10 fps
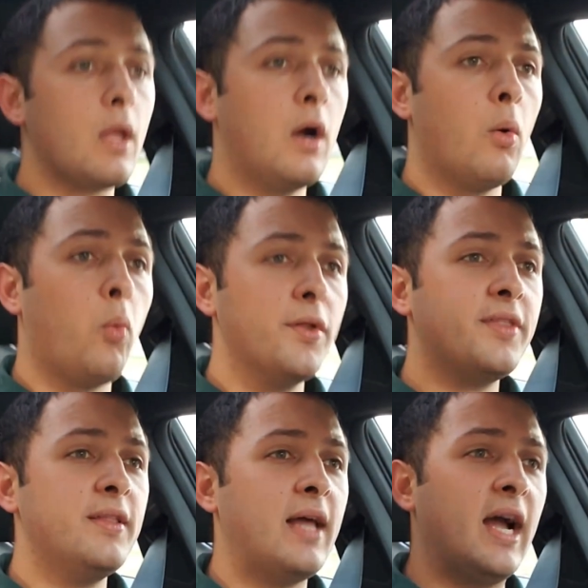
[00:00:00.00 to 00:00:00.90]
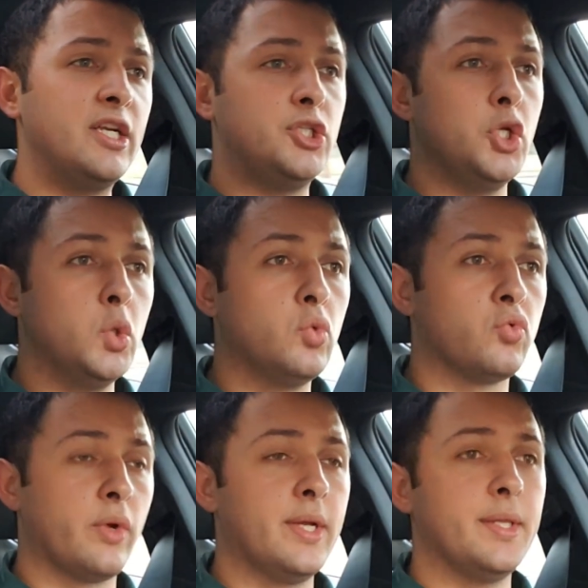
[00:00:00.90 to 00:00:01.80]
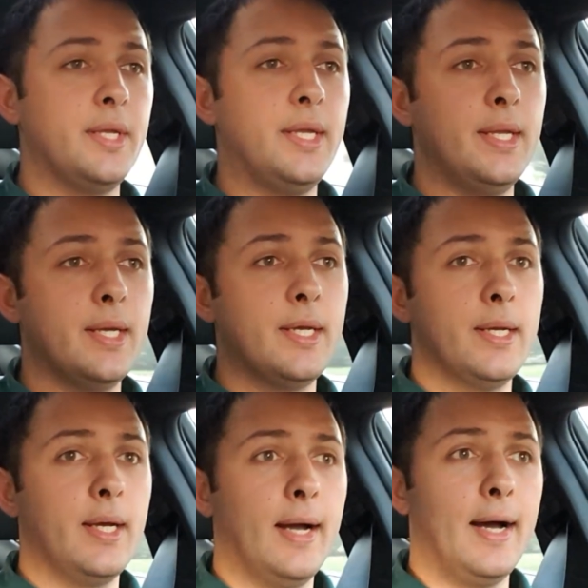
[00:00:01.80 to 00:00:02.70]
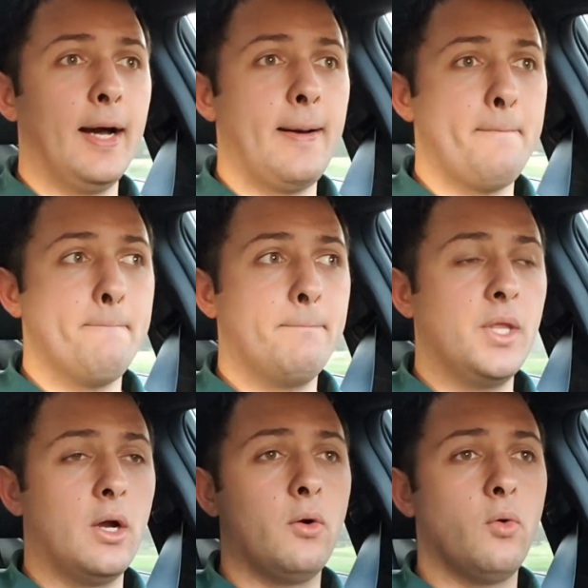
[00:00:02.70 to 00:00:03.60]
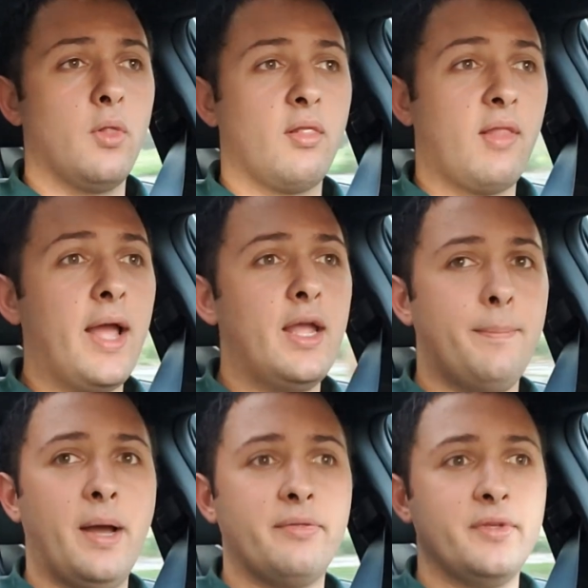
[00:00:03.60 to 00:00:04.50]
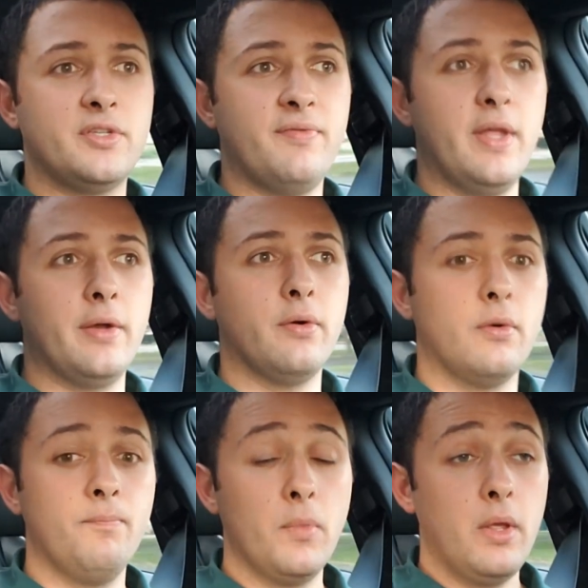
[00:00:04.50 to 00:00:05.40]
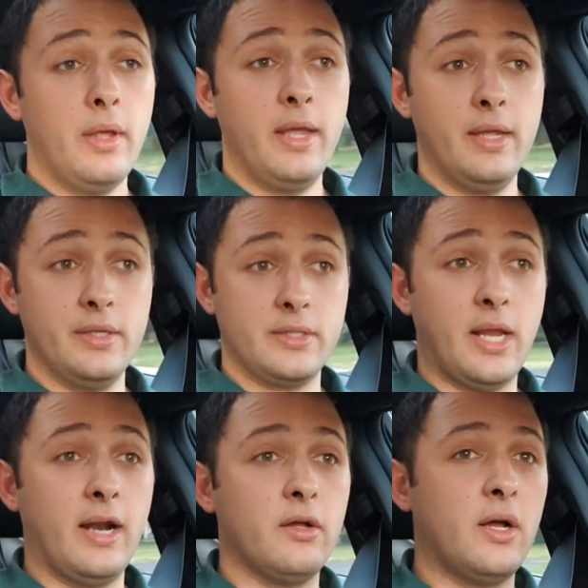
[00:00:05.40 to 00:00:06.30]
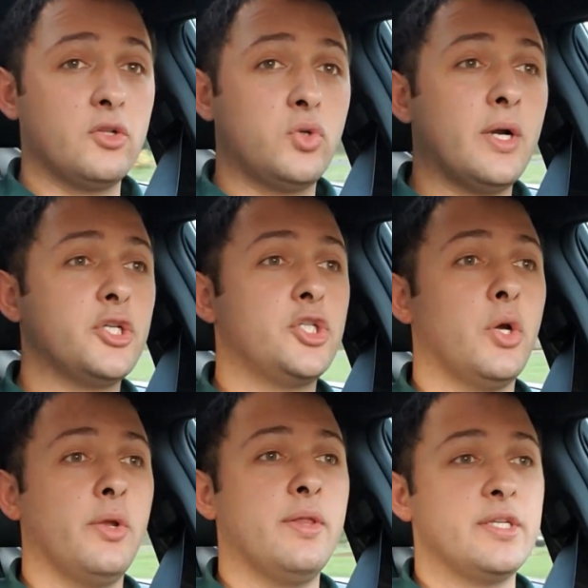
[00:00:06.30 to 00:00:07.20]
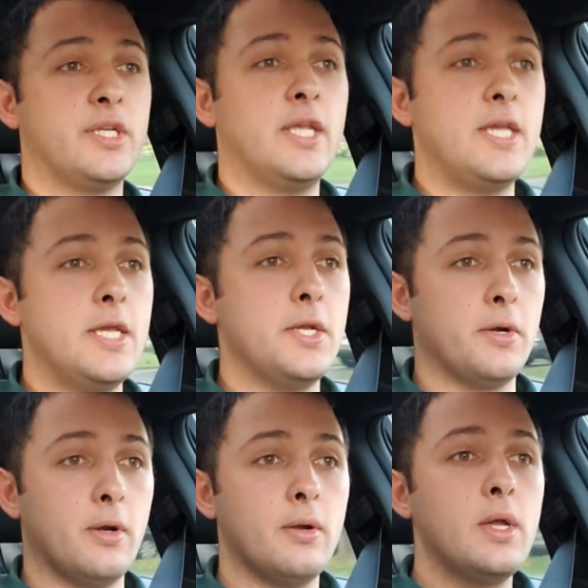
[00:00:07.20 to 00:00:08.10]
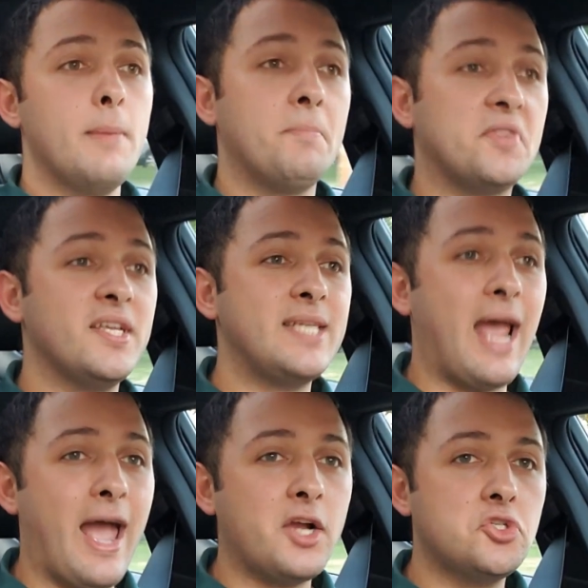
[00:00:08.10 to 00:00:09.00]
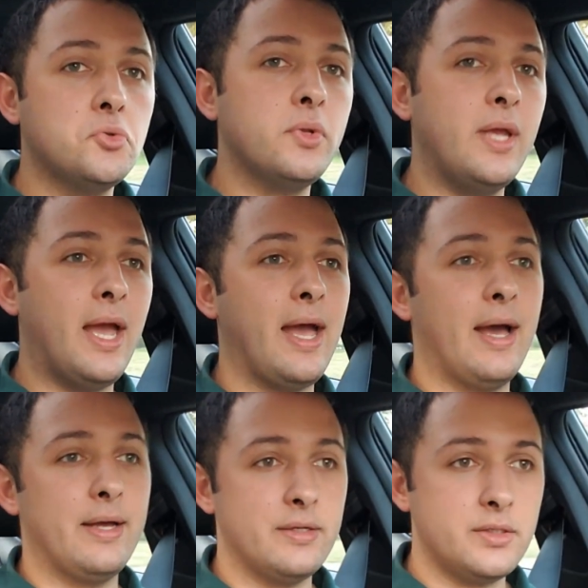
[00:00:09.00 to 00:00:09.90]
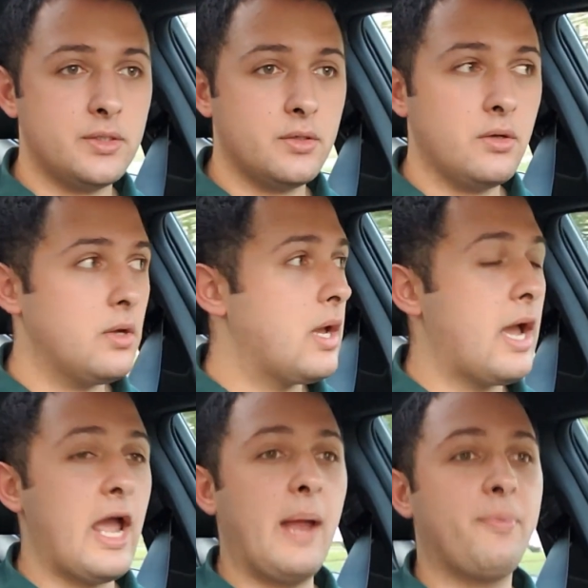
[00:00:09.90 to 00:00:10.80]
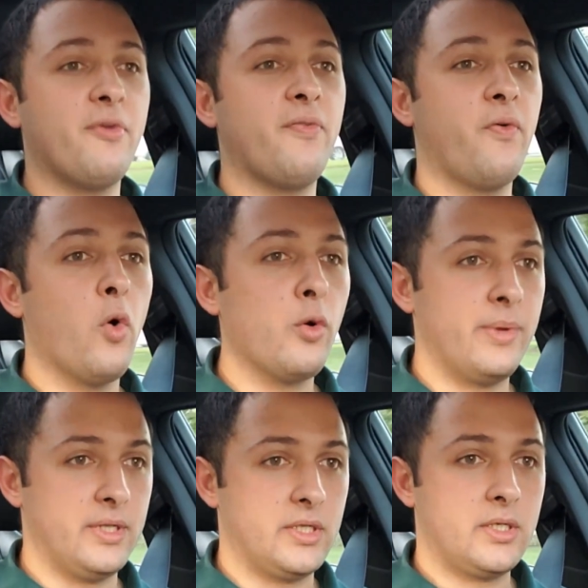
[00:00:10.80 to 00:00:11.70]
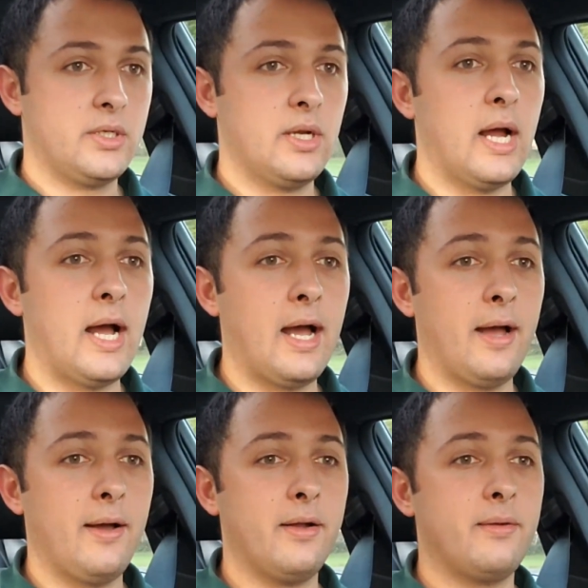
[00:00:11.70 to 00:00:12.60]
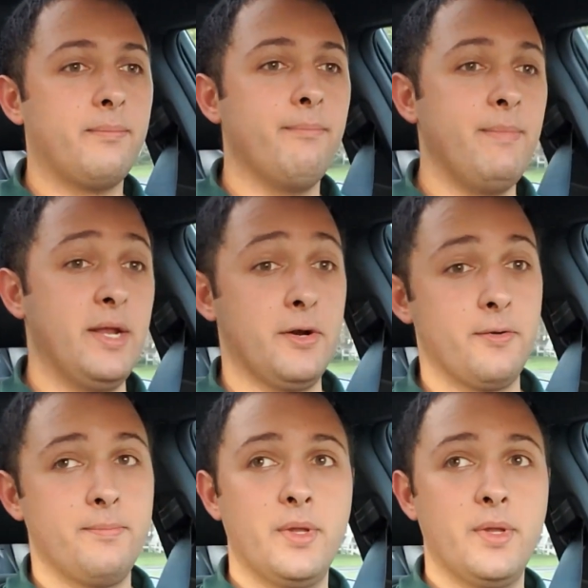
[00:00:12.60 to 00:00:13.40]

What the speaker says: one thing that I do really like about this vehicle is, and I'll try to show you this here, but this actually has a performance meter,